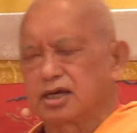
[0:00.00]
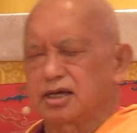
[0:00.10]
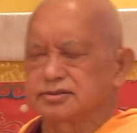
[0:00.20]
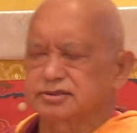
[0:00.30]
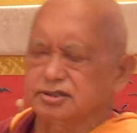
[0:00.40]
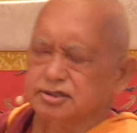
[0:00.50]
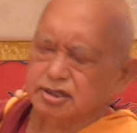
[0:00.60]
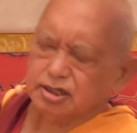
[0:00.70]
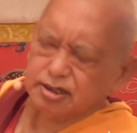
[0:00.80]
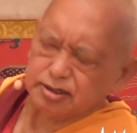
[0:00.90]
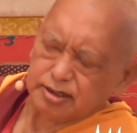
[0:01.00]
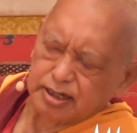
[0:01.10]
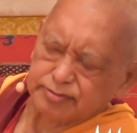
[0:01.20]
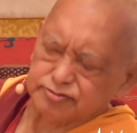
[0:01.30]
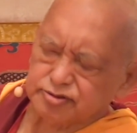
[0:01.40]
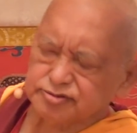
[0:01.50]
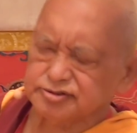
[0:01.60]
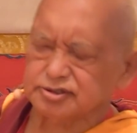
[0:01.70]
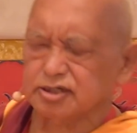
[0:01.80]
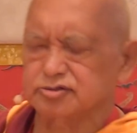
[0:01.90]
and then
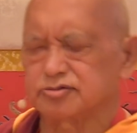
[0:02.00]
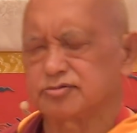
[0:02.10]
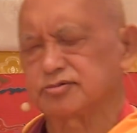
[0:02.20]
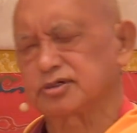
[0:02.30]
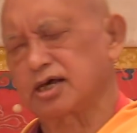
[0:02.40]
afterwards, I don't know,